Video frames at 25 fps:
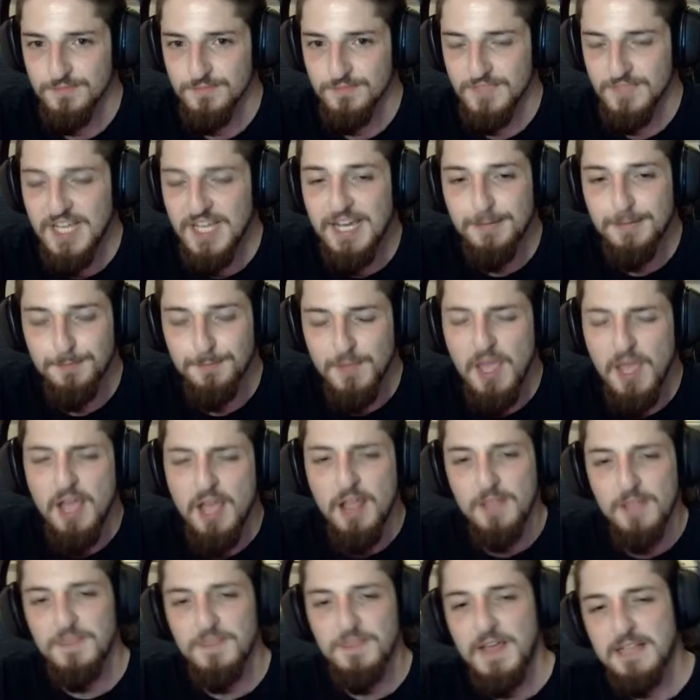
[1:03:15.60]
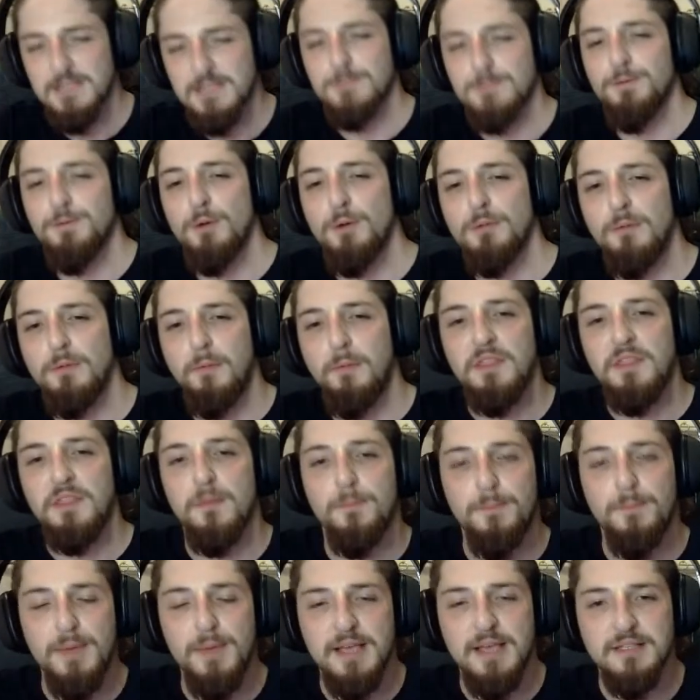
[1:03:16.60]
Yeah, that's probably the
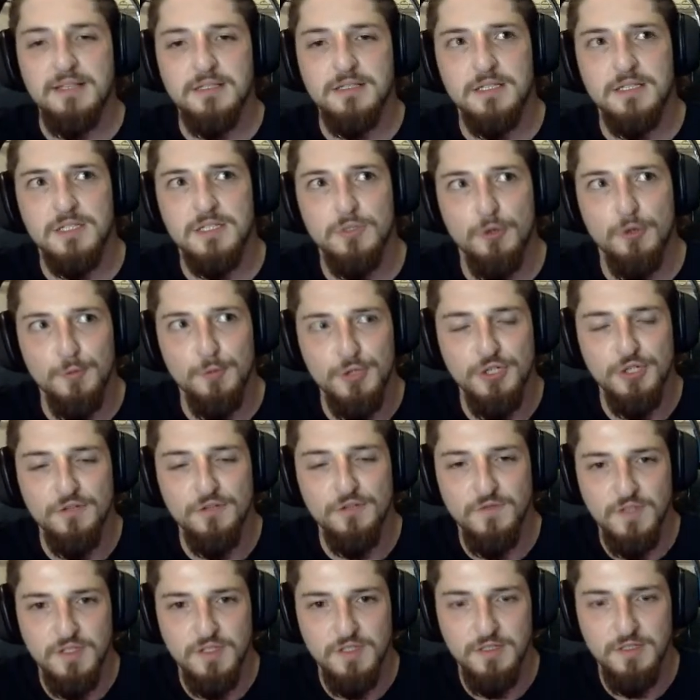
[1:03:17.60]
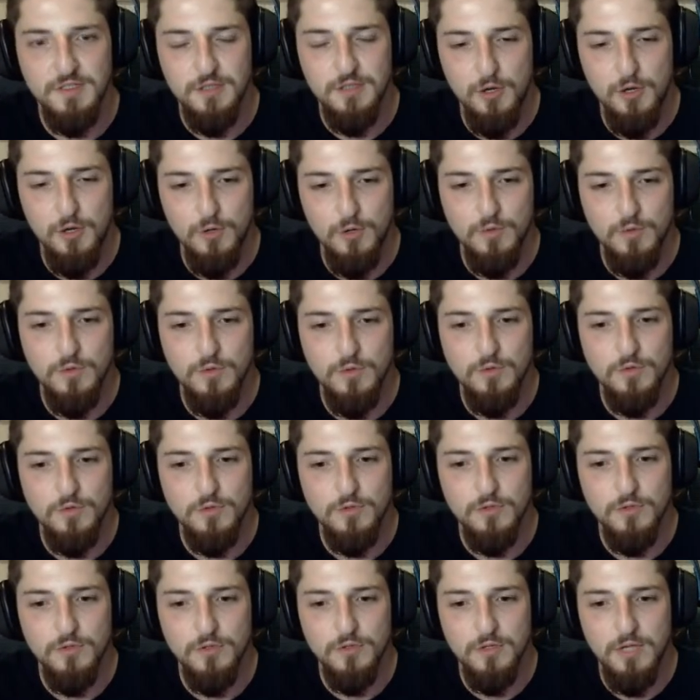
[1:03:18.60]
best description of the whole
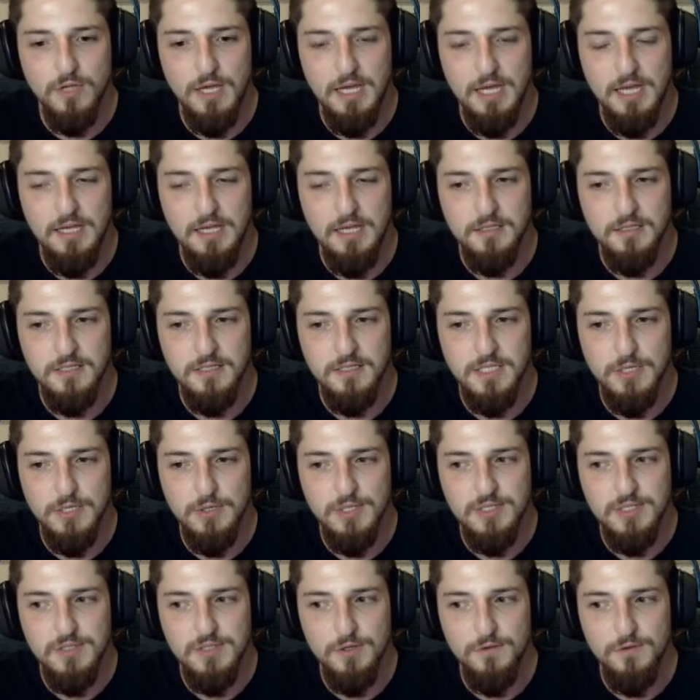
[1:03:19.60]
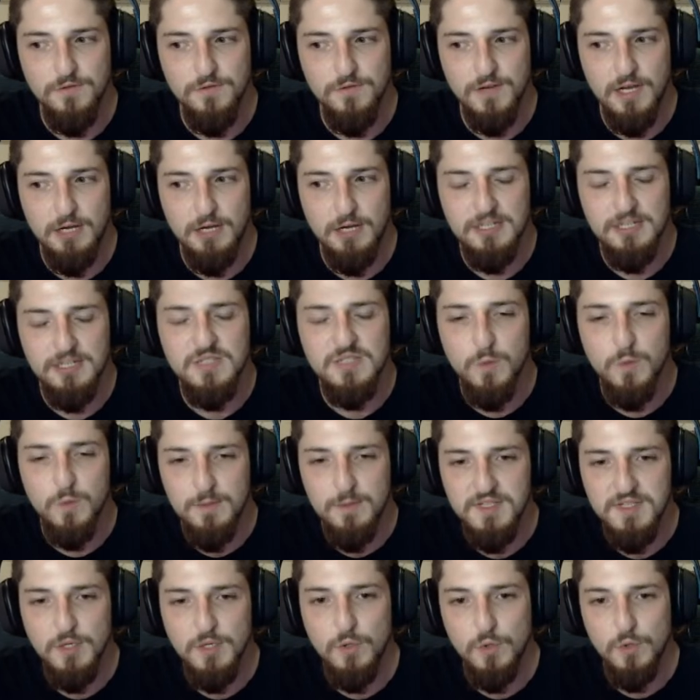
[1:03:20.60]
series so far is
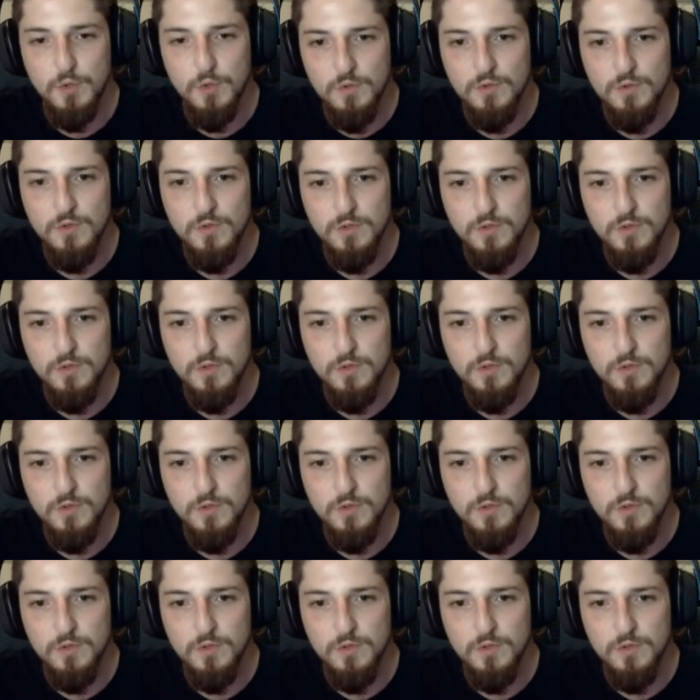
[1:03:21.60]
whimsical.